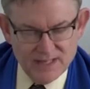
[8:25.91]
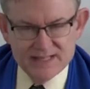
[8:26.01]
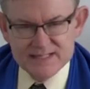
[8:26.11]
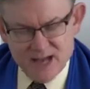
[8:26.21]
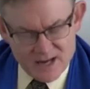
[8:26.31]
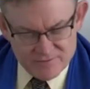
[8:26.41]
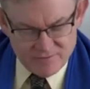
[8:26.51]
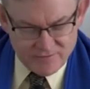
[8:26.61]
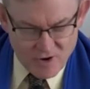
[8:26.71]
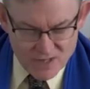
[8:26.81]
is not a
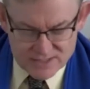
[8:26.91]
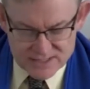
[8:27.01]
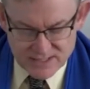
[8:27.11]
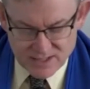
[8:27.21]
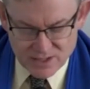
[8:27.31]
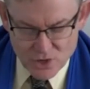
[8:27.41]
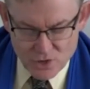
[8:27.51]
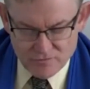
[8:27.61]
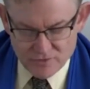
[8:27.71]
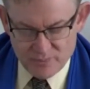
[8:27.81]
vaunting,
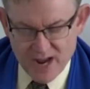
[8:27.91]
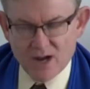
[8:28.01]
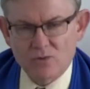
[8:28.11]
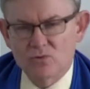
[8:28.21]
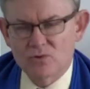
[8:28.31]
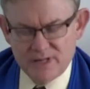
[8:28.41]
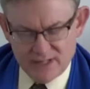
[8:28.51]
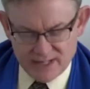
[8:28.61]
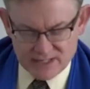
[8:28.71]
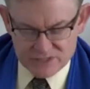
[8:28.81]

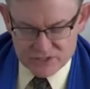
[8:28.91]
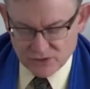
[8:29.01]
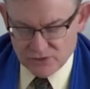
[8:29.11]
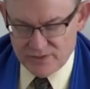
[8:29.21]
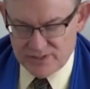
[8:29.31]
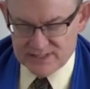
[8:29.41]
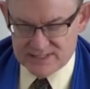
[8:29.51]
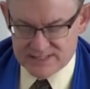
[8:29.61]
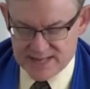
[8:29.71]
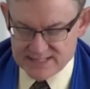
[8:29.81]
overpowering, excluding
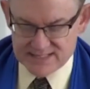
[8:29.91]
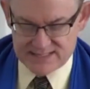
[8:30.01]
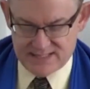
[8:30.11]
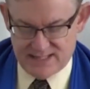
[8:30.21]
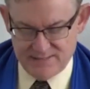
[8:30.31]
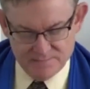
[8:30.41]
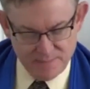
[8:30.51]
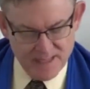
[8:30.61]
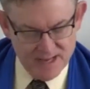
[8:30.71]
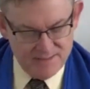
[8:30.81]
sanctity
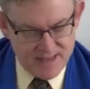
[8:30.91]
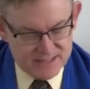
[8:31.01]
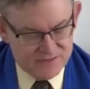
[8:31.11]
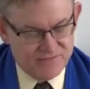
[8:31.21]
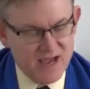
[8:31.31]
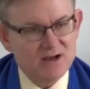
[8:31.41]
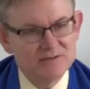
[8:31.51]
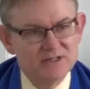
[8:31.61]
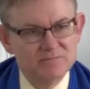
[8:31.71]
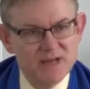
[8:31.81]
that is
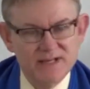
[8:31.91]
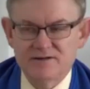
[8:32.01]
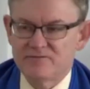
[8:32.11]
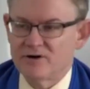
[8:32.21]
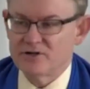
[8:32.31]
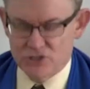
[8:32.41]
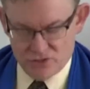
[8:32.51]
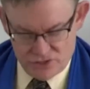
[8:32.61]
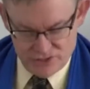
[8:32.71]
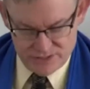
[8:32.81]
found in many of our
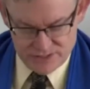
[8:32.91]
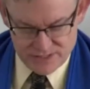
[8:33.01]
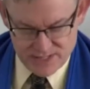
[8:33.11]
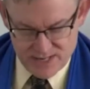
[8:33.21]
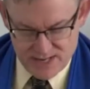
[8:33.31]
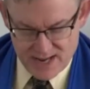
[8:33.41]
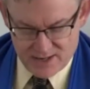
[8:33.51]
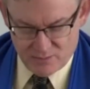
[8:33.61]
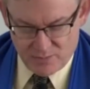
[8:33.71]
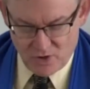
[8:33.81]
churches and
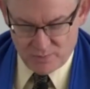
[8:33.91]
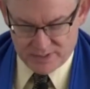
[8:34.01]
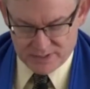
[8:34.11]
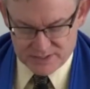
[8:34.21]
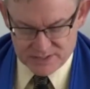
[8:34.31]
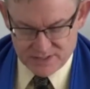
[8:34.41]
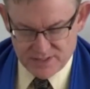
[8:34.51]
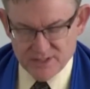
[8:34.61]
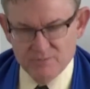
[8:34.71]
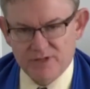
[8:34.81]
our pulpits,
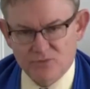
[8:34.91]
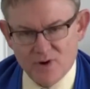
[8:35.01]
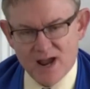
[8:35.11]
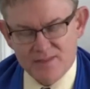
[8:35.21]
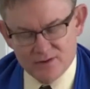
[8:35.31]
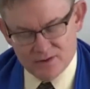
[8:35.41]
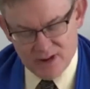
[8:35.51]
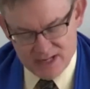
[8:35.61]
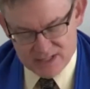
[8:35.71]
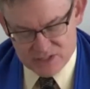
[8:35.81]
but rather
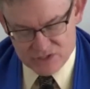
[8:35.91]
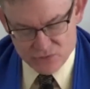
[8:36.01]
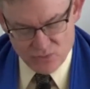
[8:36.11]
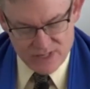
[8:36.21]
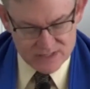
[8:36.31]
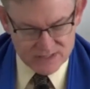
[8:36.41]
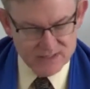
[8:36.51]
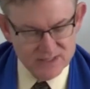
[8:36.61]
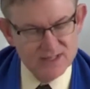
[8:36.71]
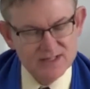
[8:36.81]
a sweet,
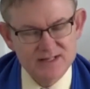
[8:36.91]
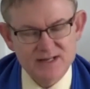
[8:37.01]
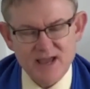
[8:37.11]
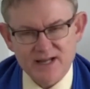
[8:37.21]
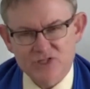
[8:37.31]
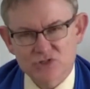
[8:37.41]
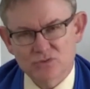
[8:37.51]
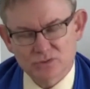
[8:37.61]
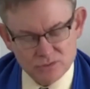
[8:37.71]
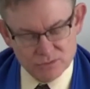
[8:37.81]

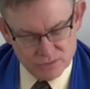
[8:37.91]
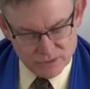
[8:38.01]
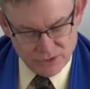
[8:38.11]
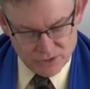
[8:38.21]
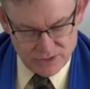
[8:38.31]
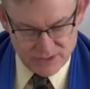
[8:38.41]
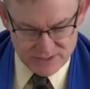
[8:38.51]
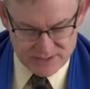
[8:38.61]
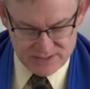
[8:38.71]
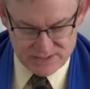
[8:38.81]
natural
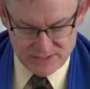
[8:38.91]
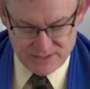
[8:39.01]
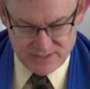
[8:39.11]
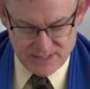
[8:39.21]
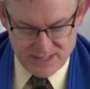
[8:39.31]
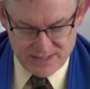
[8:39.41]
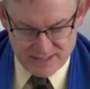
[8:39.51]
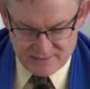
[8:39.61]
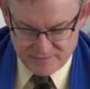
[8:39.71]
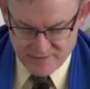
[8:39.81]
goodness that
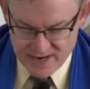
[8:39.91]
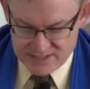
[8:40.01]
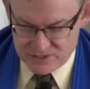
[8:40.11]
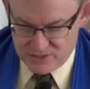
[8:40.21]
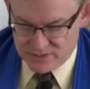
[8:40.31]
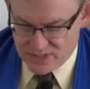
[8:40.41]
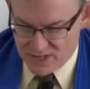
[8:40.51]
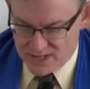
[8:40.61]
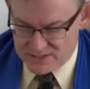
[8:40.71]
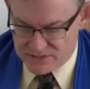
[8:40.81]
invites you and
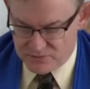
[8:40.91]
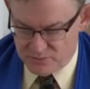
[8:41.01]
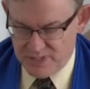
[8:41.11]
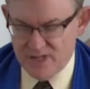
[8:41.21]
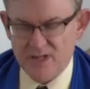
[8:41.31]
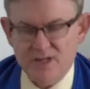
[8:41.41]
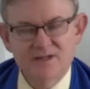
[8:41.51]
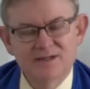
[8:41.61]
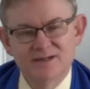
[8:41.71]
I to be